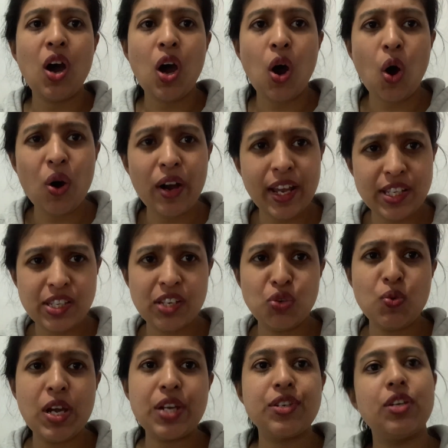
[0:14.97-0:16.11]
or a
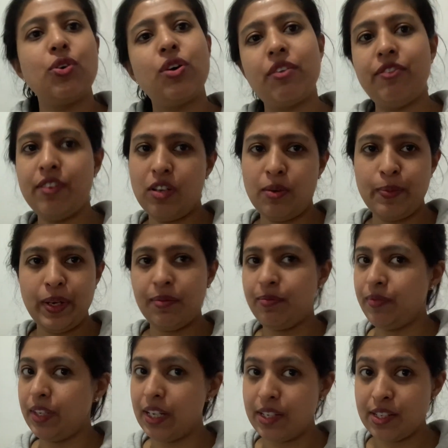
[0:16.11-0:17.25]
situation or a phenomenon.
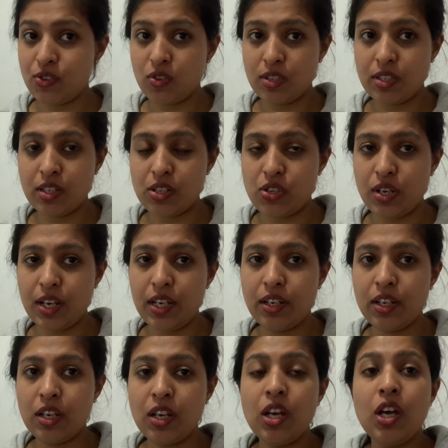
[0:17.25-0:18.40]
That is research, right?
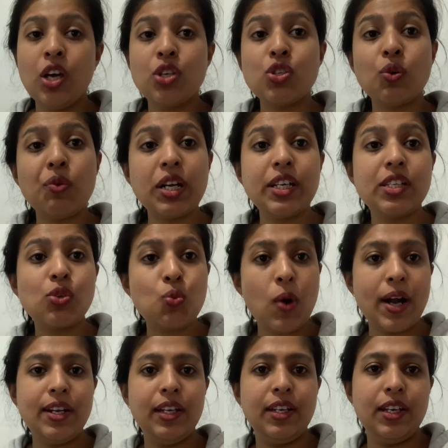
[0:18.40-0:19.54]
So what is
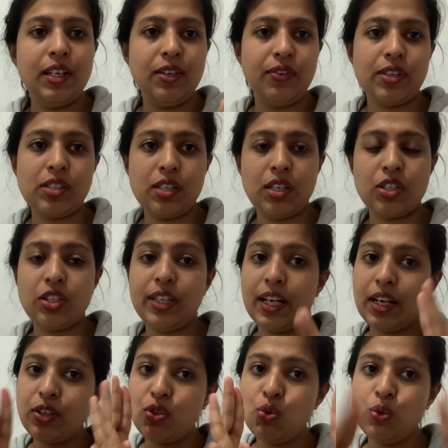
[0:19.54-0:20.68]
quantitative research? There are
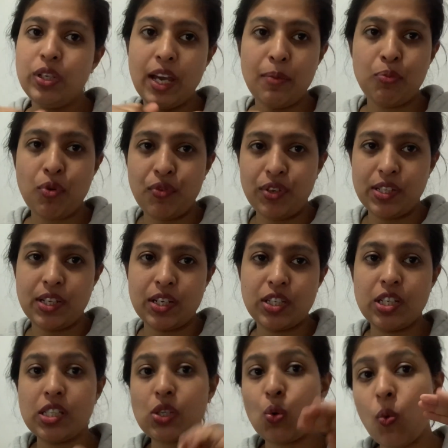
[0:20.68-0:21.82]
two types of
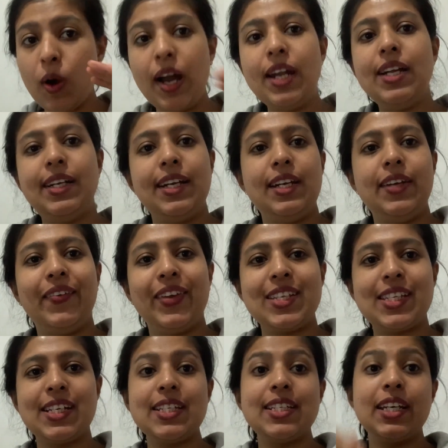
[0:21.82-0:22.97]
researches: qualitative
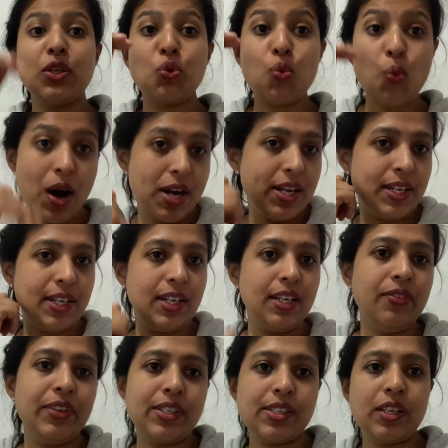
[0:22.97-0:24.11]
research and quantitative
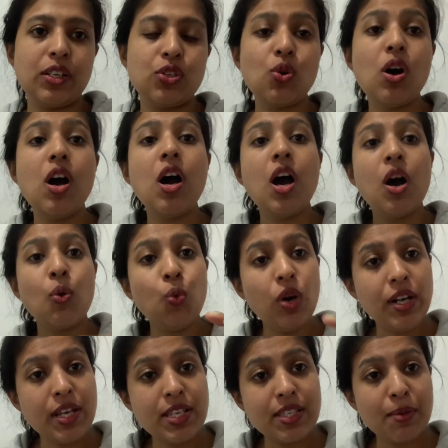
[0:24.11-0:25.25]
research. So what
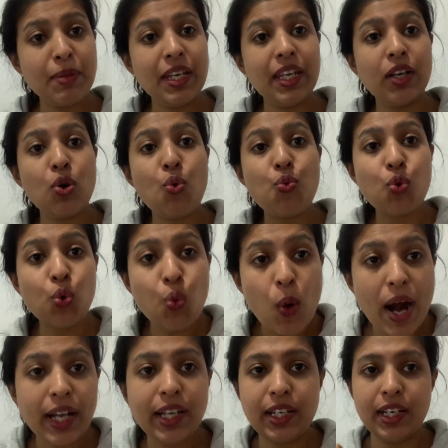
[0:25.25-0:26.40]
is the meaning of
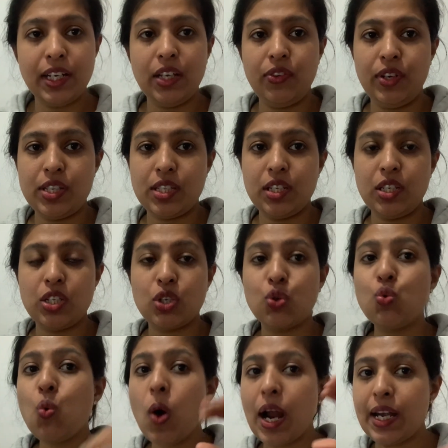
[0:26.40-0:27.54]
quantitative research?
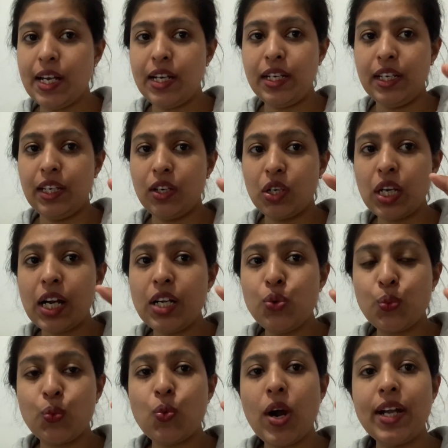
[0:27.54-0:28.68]

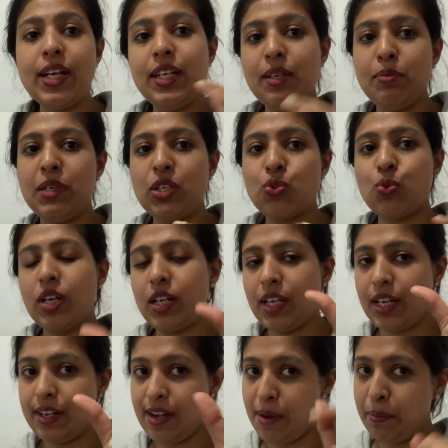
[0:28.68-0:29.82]
Quantity means what?
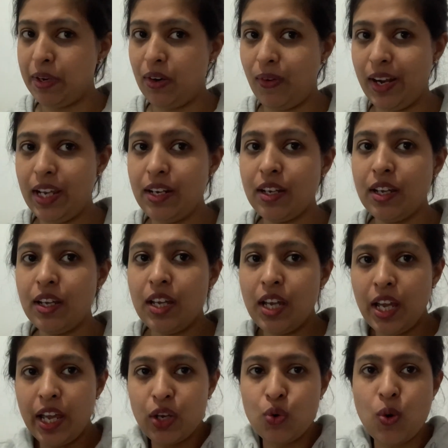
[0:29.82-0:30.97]
Number, right?
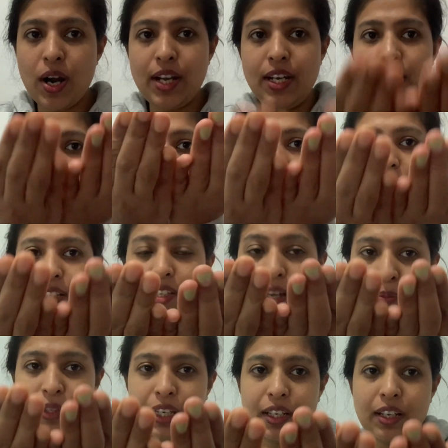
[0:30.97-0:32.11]
A quantity,
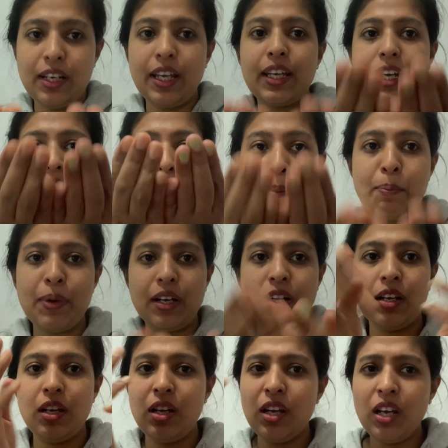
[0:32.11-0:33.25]
something, a number,
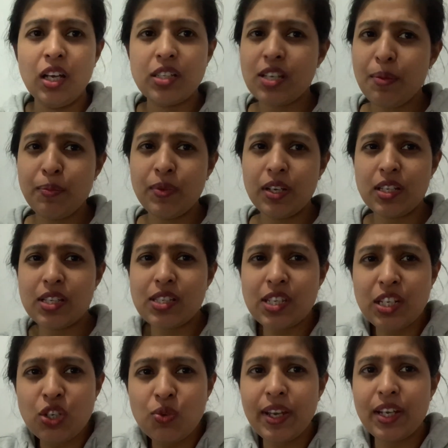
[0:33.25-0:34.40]
some
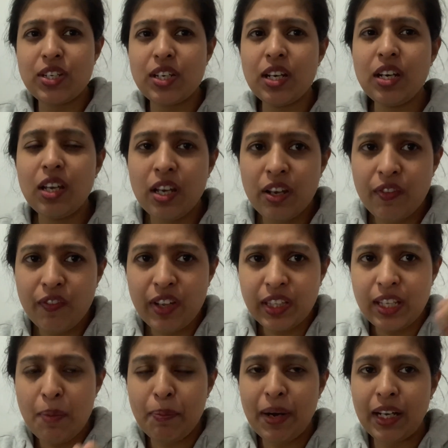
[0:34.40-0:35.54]
situation with a
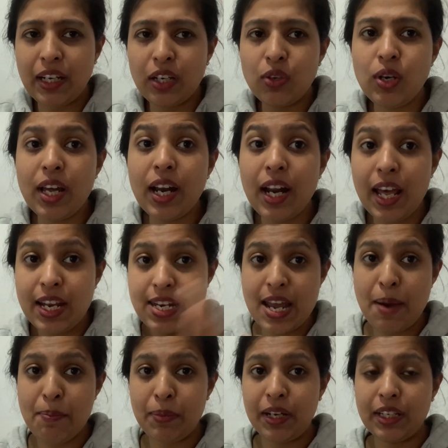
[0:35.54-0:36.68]
particular
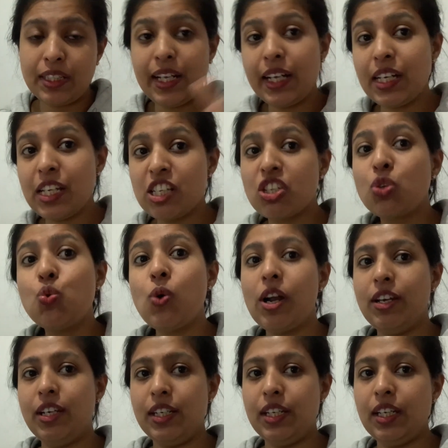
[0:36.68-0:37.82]
number, that is
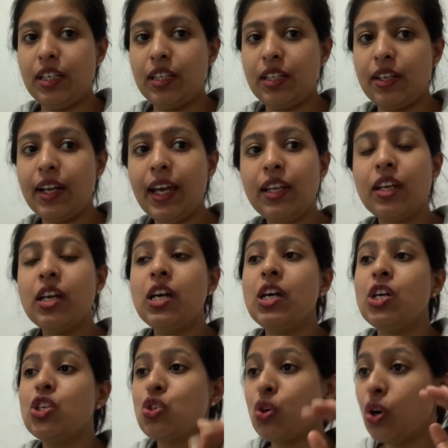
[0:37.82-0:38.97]
quantity, right?
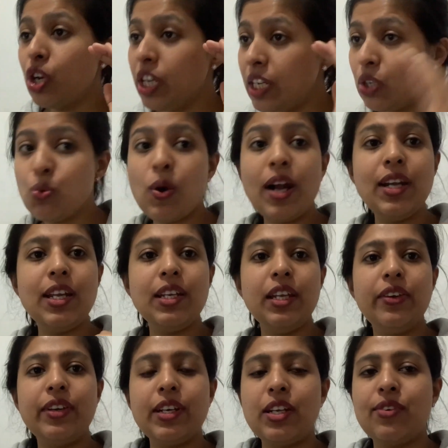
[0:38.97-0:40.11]
So in
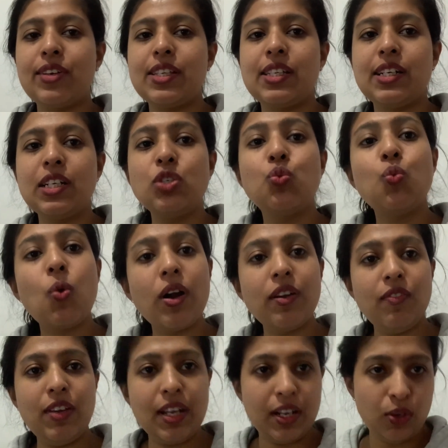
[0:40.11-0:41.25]
quantitative research, what
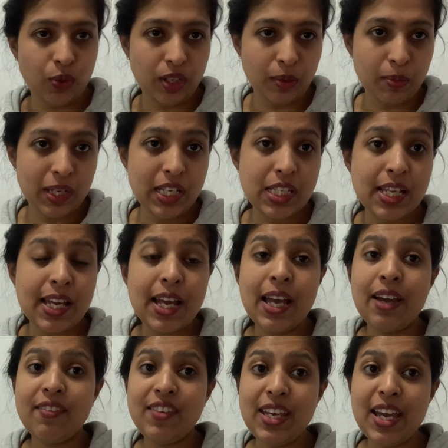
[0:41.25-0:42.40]
we are doing means
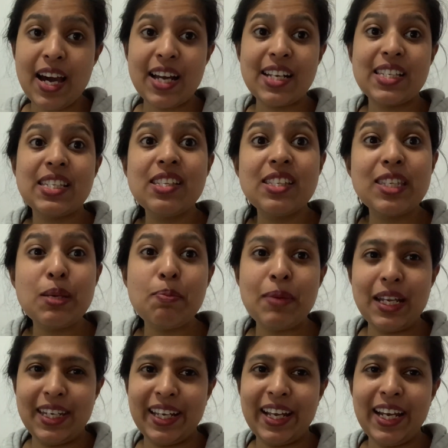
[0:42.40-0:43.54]
we are
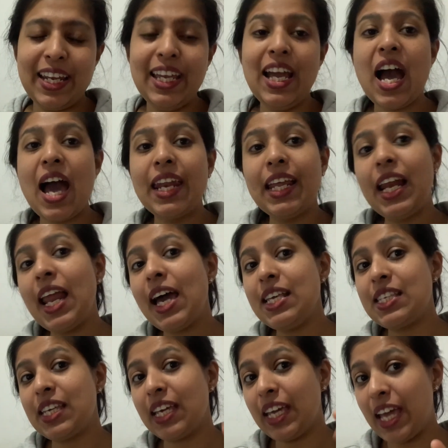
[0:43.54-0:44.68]
systematically
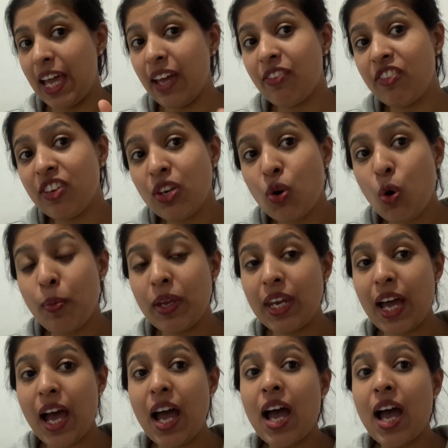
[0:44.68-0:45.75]
analyzing a phenomena